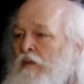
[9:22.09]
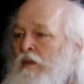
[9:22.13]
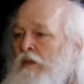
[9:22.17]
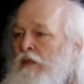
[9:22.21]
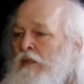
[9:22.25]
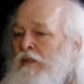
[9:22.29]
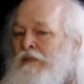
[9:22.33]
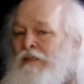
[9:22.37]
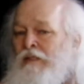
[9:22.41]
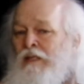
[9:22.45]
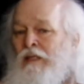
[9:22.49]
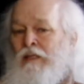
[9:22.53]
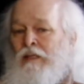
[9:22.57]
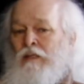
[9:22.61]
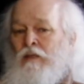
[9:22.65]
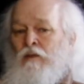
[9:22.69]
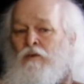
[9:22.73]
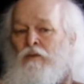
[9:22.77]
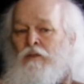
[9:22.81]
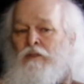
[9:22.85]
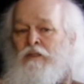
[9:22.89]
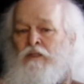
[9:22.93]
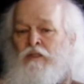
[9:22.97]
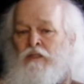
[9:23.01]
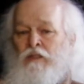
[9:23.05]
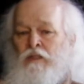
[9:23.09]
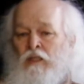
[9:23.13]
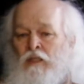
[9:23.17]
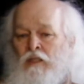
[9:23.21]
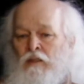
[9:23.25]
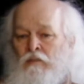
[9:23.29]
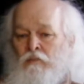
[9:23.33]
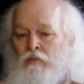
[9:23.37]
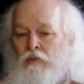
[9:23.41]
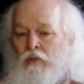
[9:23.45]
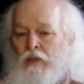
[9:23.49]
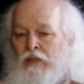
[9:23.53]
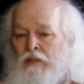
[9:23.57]
It not only
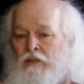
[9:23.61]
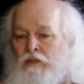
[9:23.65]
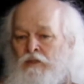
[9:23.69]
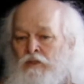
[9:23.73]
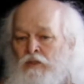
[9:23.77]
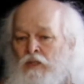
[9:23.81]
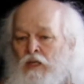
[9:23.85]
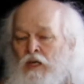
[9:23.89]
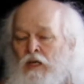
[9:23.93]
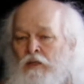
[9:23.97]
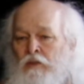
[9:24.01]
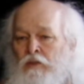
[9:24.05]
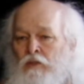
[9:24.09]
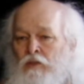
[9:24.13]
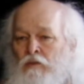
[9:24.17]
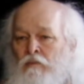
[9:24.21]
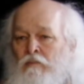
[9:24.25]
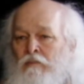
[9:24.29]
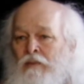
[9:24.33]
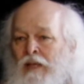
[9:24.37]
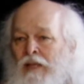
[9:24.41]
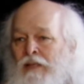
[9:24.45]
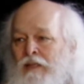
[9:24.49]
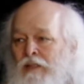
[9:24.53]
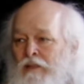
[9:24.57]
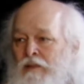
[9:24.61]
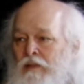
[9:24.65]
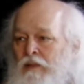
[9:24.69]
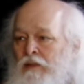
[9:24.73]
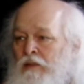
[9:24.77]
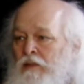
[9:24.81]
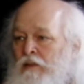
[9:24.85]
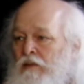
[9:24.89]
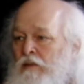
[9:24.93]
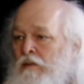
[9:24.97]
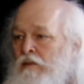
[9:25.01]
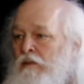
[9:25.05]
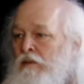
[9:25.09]
celebrates our humanity,